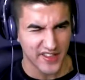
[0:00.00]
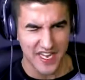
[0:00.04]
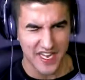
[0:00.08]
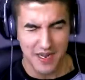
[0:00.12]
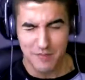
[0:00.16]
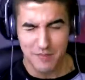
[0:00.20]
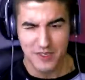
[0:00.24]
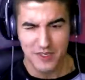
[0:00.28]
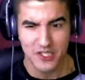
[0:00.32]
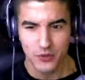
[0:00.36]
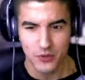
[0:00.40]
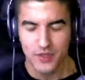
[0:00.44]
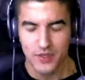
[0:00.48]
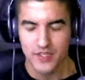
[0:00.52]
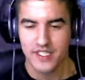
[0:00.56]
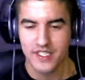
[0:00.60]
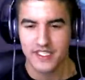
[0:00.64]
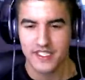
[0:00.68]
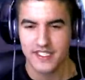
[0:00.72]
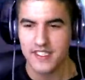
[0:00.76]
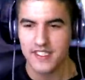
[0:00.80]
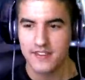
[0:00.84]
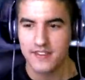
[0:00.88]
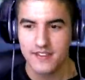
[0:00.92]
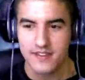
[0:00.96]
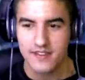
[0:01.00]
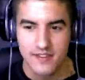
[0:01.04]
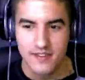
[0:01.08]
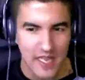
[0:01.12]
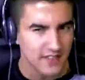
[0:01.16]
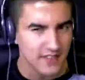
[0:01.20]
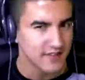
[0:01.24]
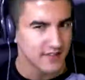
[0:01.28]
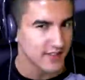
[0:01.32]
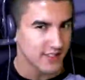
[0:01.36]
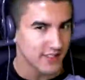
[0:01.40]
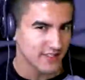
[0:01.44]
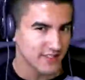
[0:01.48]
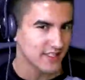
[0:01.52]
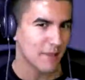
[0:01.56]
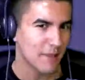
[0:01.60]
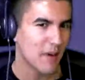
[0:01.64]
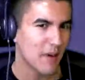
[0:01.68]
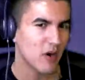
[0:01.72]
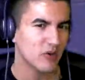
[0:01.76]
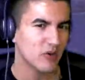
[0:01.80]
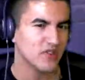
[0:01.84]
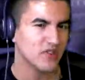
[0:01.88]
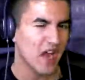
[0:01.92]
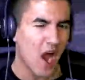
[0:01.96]
I think I've been doing this since Destiny's come
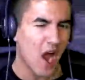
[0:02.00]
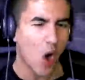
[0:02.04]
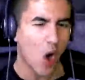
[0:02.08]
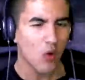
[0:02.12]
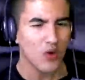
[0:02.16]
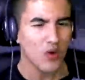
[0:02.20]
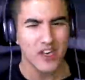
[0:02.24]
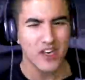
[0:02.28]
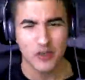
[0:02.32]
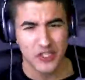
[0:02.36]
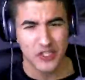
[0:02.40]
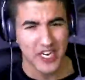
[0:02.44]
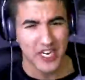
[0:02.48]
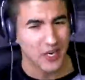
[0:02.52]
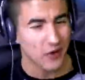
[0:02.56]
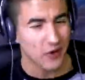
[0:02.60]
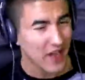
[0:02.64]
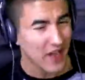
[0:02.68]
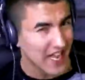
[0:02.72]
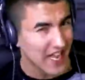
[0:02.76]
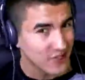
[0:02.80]
out, we're gonna go check out